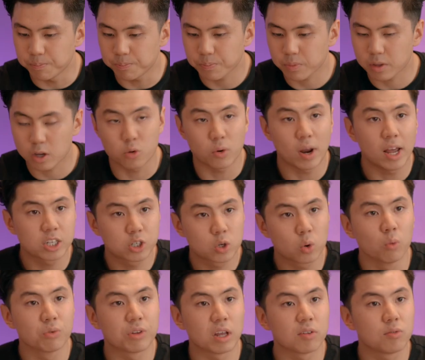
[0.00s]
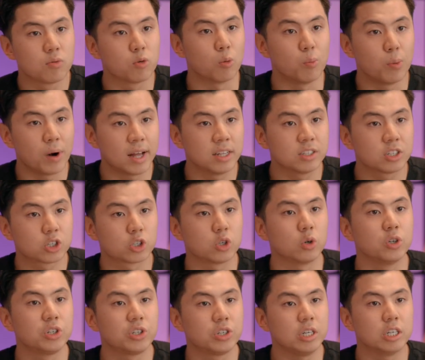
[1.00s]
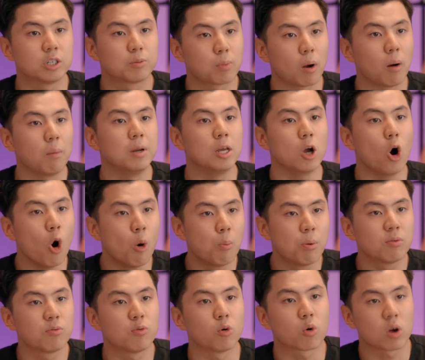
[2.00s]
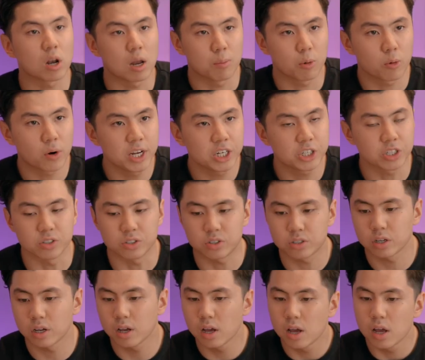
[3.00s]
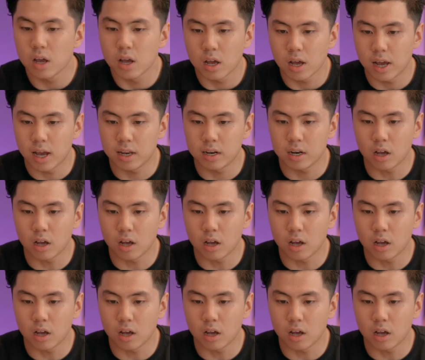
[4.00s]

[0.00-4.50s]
creates content for brands, so she is probably open for collaborations. And